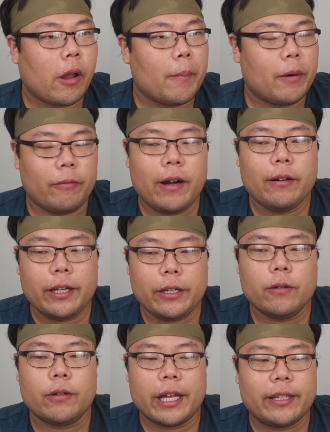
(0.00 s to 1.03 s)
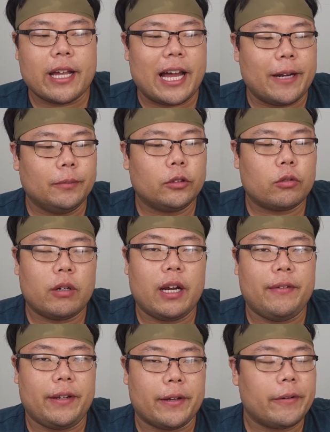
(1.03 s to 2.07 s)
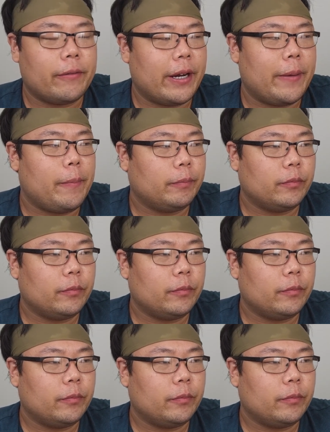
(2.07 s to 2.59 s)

But rarely you will get that craving, right?